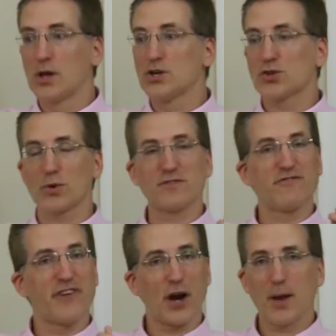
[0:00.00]
So it's
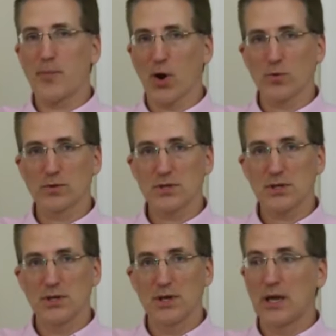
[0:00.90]
very
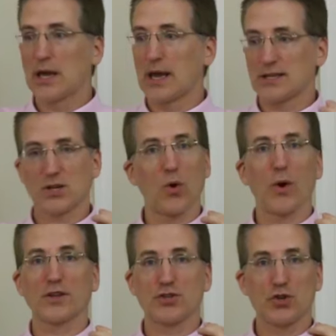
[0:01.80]
potent. It's
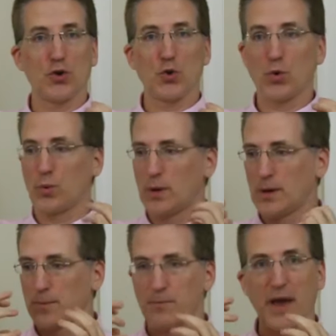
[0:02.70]
going to
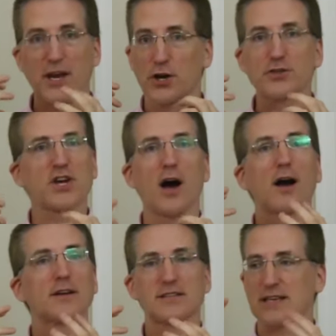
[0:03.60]
make your
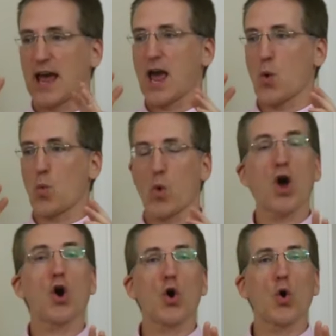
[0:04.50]
tongue say,
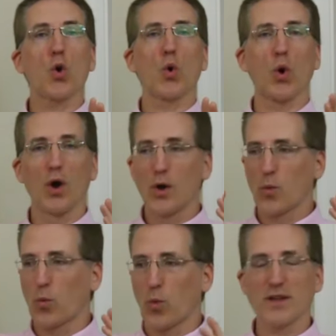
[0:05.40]
whoa,
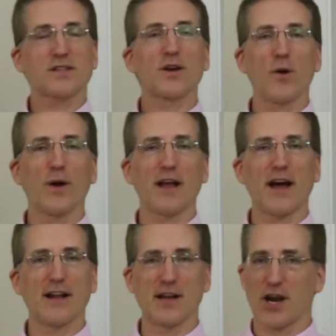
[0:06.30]
what's going
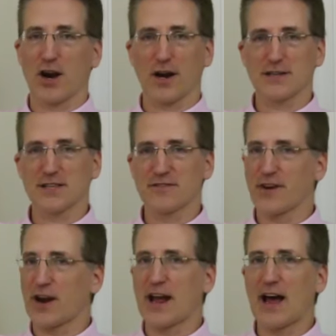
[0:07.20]
on here? Because it's
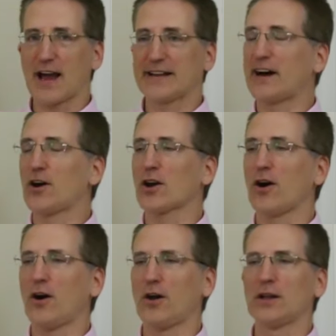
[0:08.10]
very high in
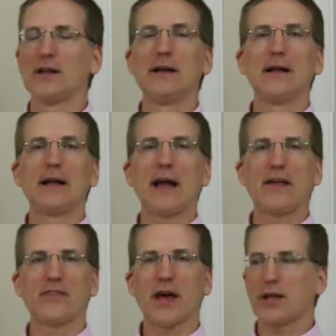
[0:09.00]
alcohol.
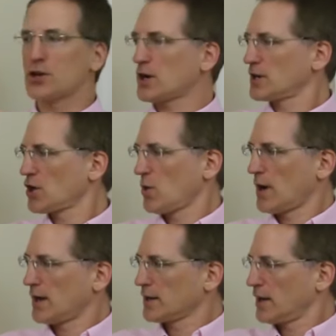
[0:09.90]
And then you're going to go
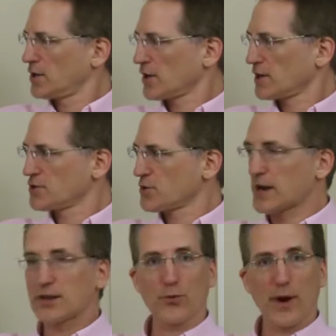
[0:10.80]
on and you're going to
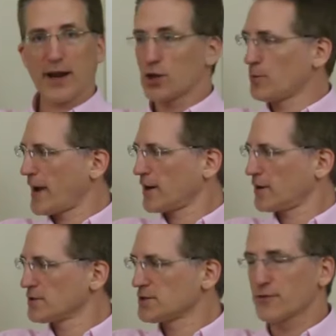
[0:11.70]
drink the regular
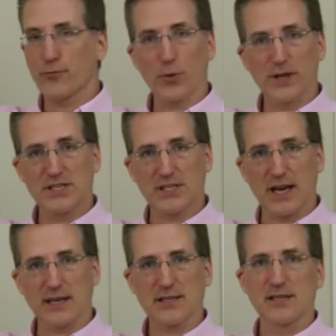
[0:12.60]
Makers, the
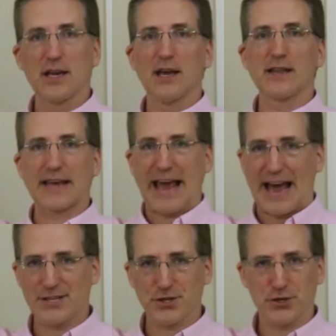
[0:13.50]
46, the
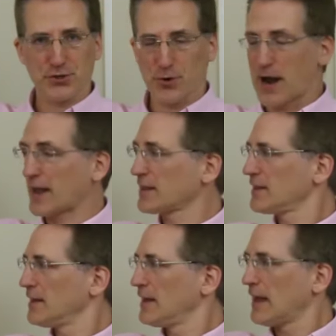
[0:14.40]
cask strength,
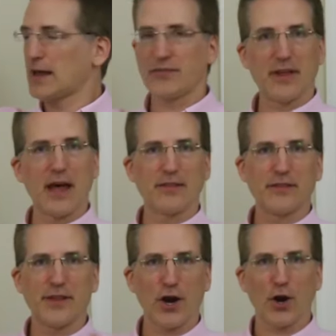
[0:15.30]
and
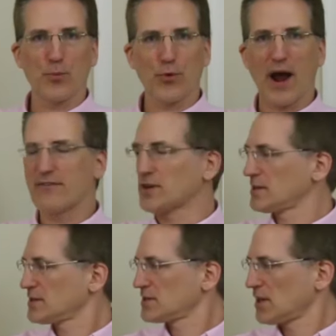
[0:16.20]
then their private
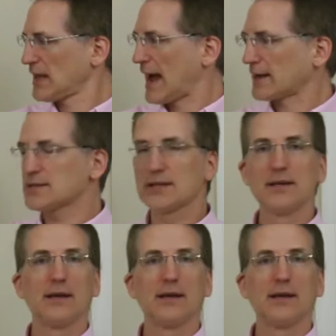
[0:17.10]
select.